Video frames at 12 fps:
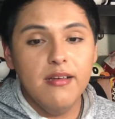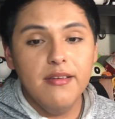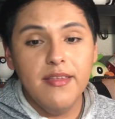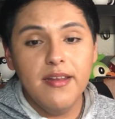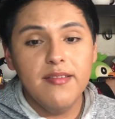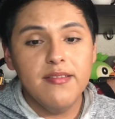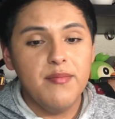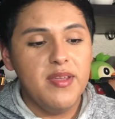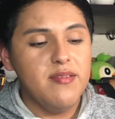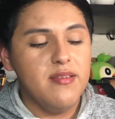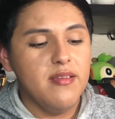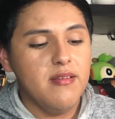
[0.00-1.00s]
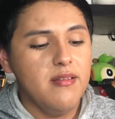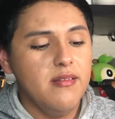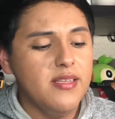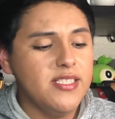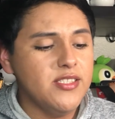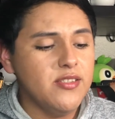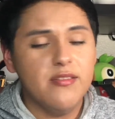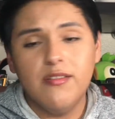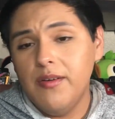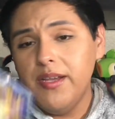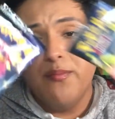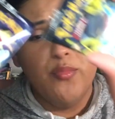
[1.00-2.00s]
that is amazing. Let's
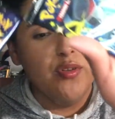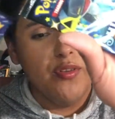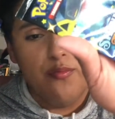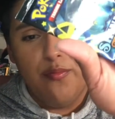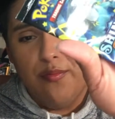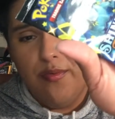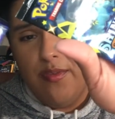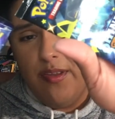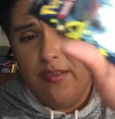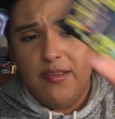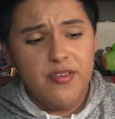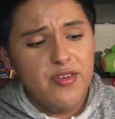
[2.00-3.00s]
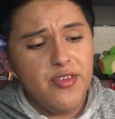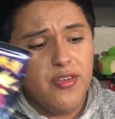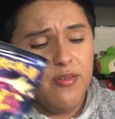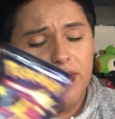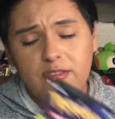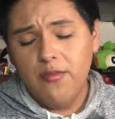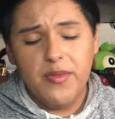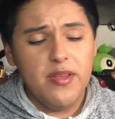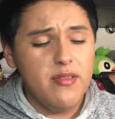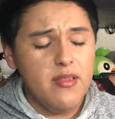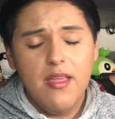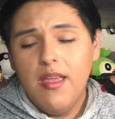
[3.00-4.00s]
go ahead and pull these other two. Let's open
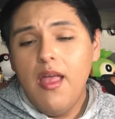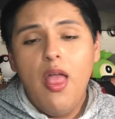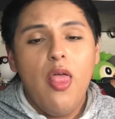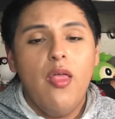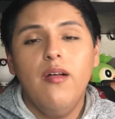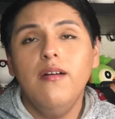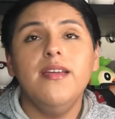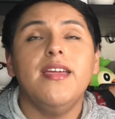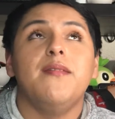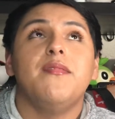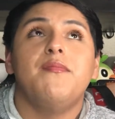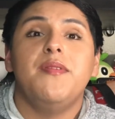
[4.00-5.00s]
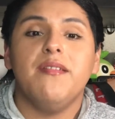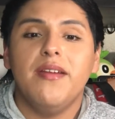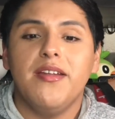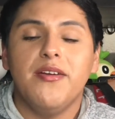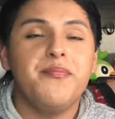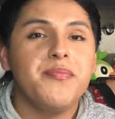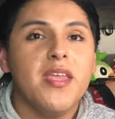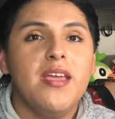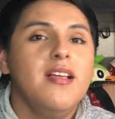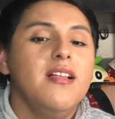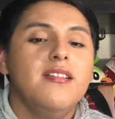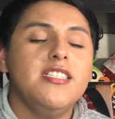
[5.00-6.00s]
these. Oh, okay, but speak right now.
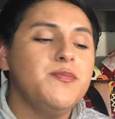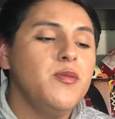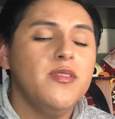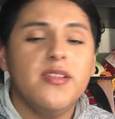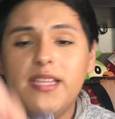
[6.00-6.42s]
Let's open